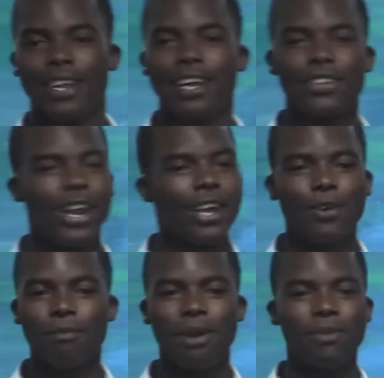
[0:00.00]
That's all I
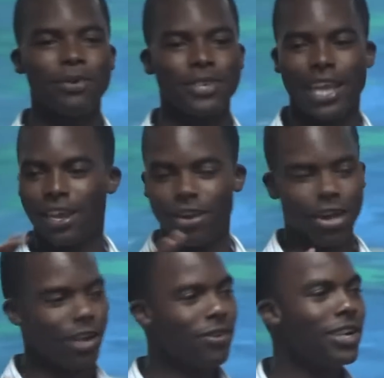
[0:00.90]
can remember. It was like a
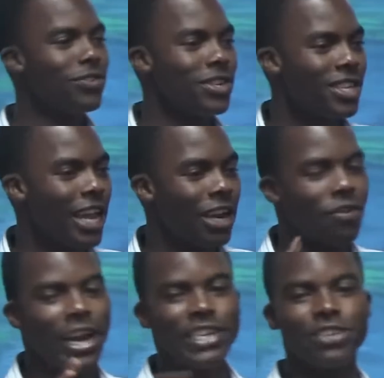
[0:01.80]
lot of hundreds. He had a
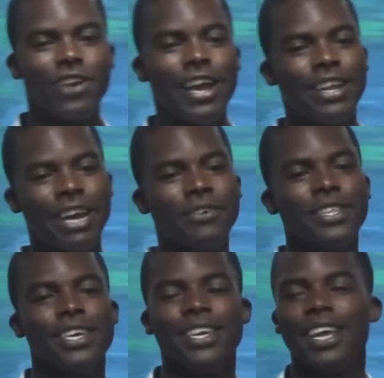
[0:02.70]
restaurant and
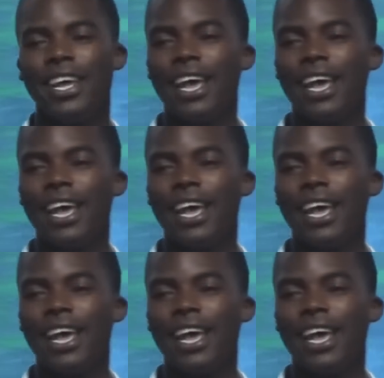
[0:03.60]
everything.